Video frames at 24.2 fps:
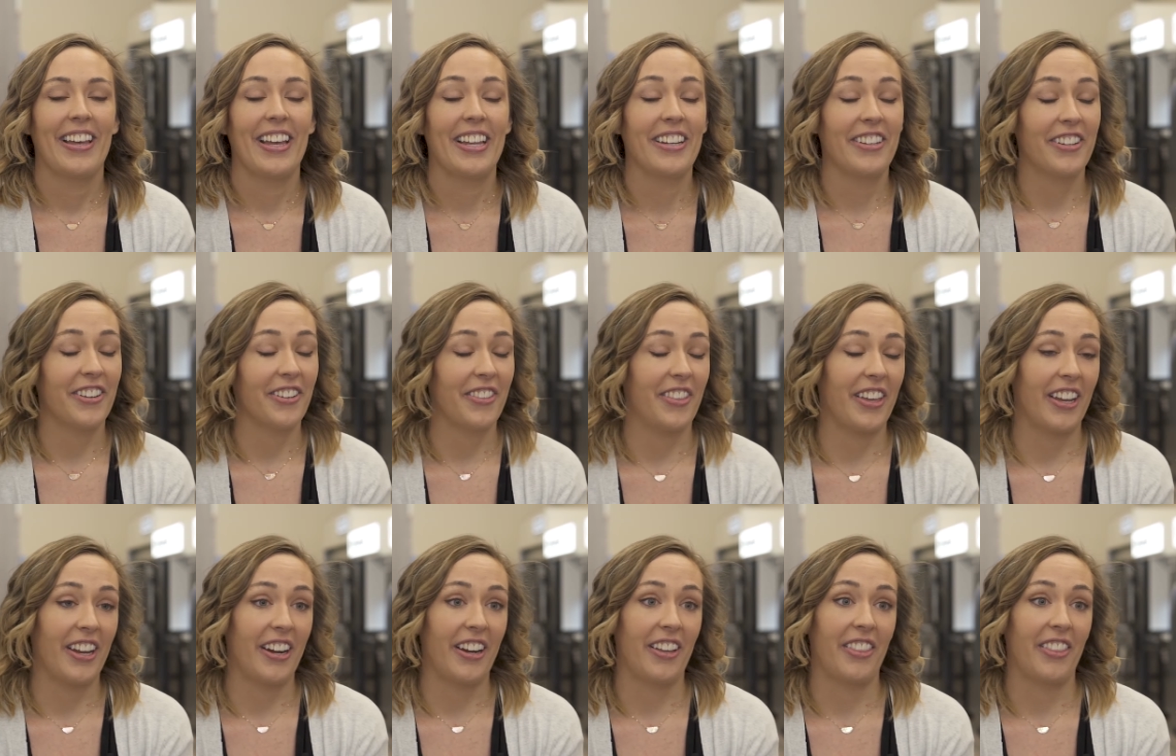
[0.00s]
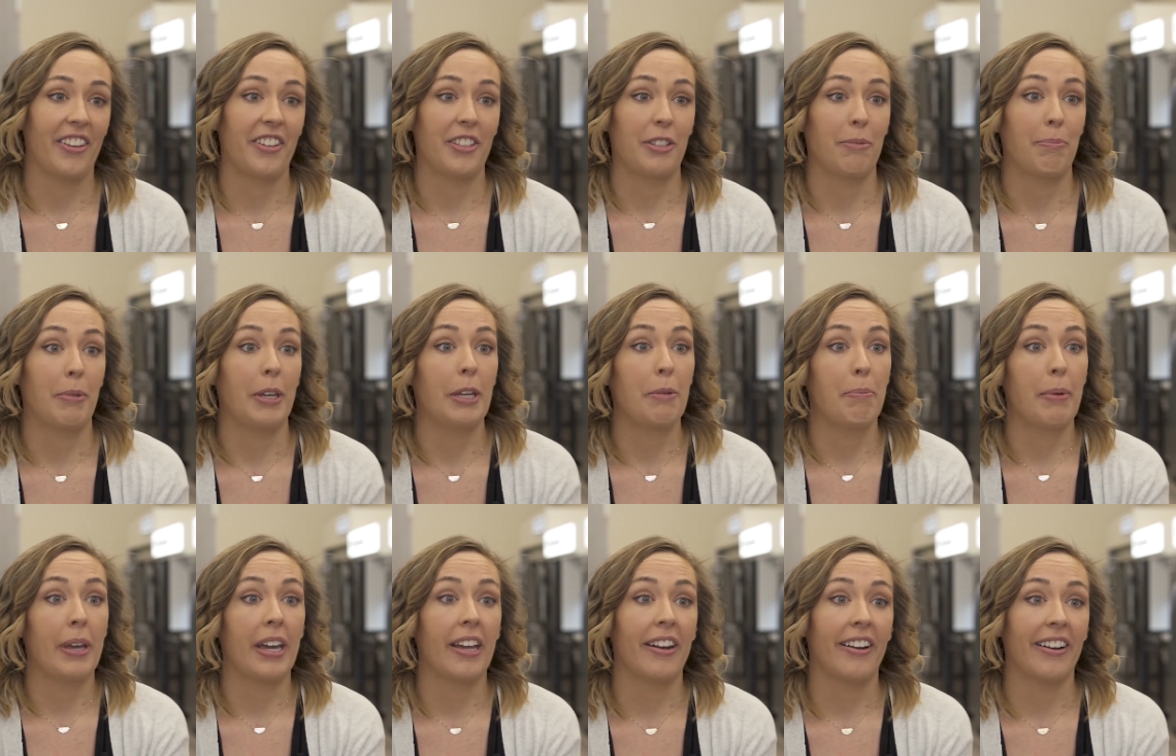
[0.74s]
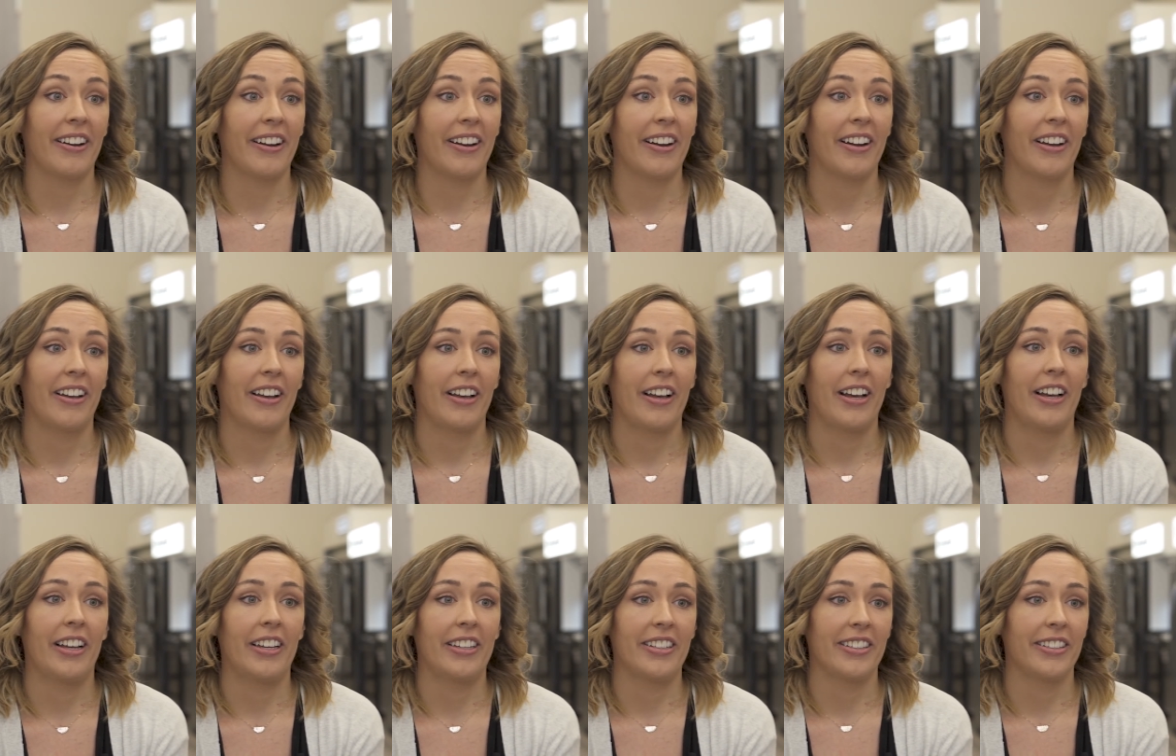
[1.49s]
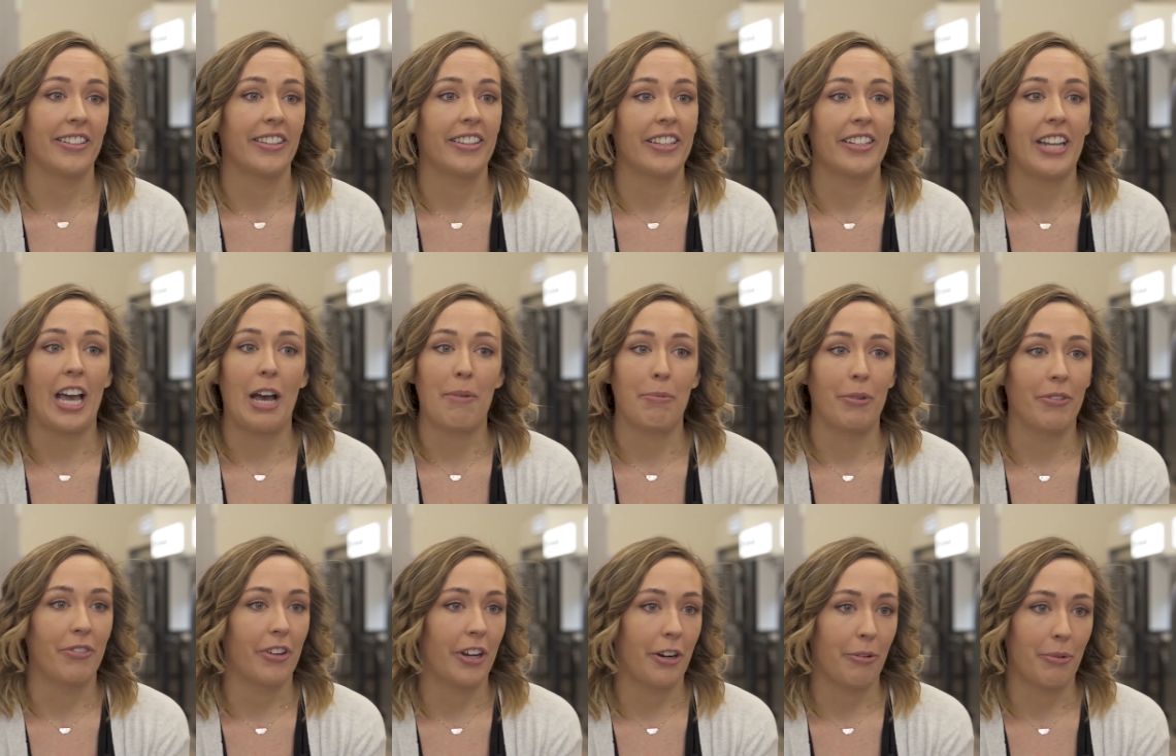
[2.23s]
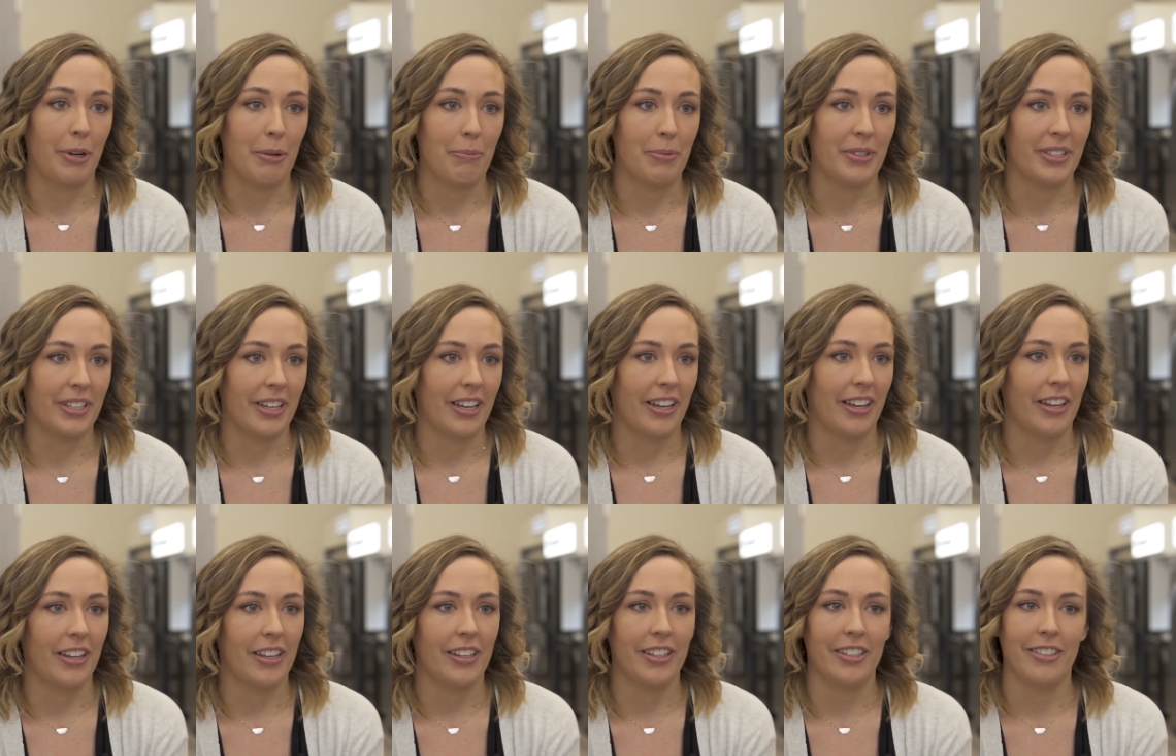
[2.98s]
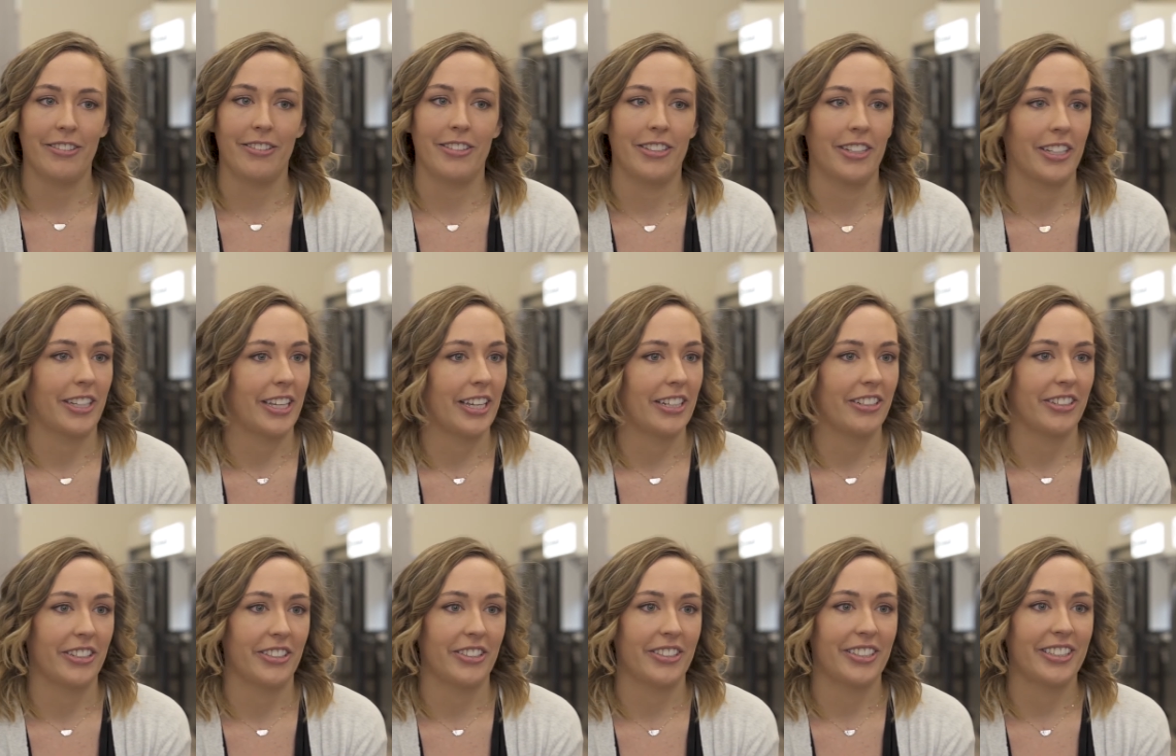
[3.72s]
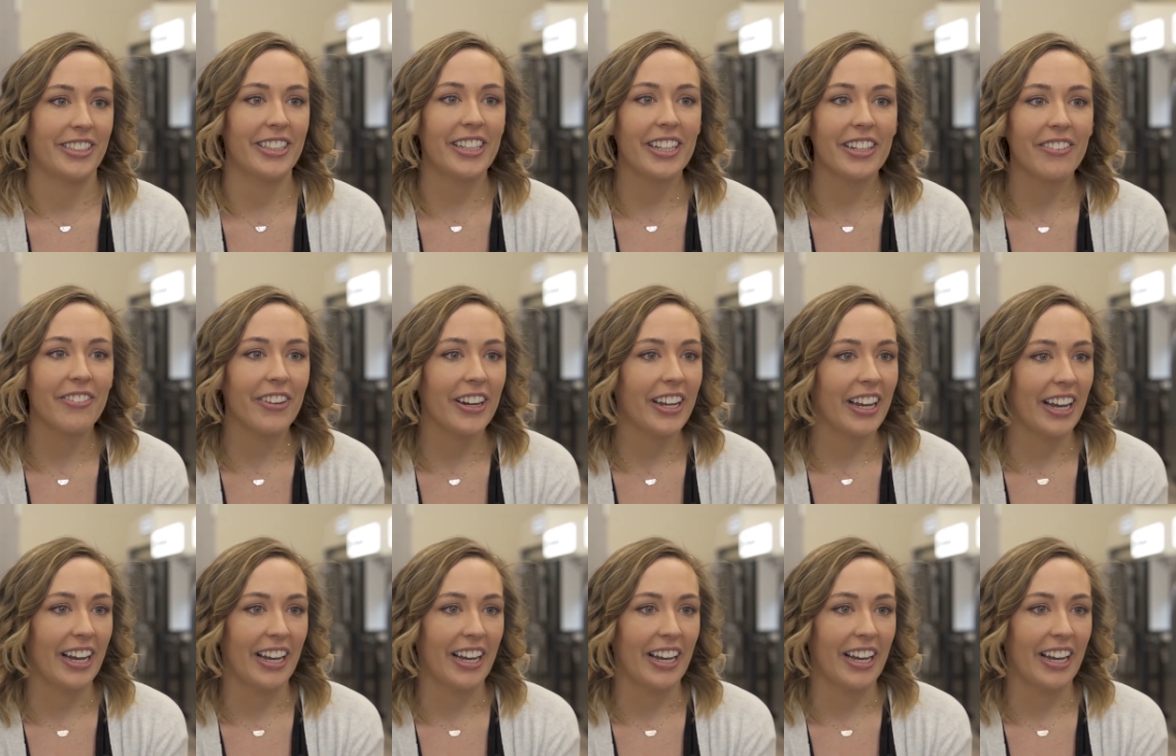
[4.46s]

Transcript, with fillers: enter there. There's a big banner on the top of our website and you can just click right